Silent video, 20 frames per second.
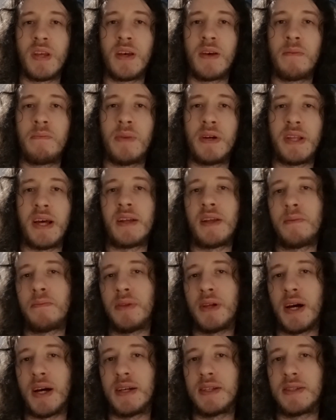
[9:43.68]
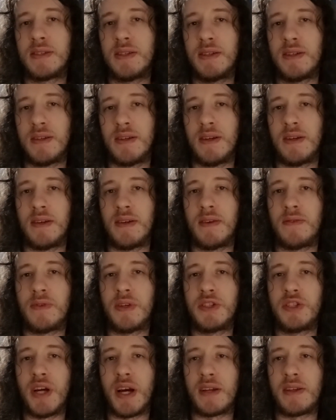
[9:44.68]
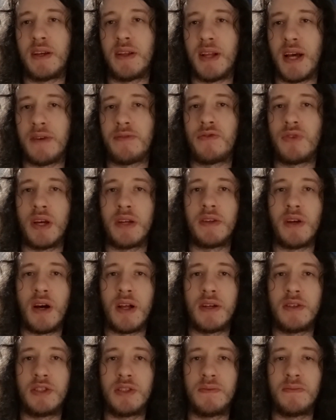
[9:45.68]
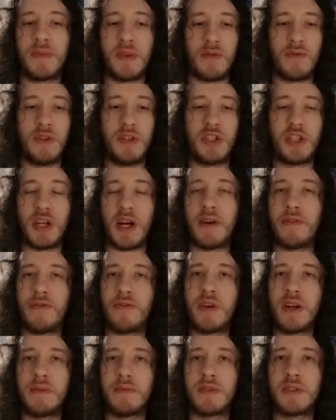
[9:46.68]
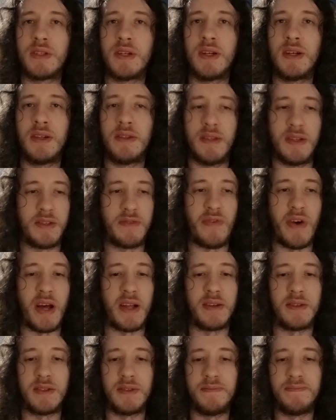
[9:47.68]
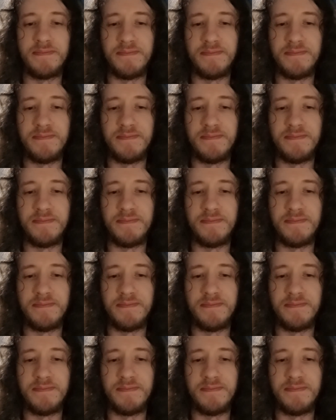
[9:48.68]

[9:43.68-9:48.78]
But that implies rejecting left-wing ideology, which affirms this fallacy.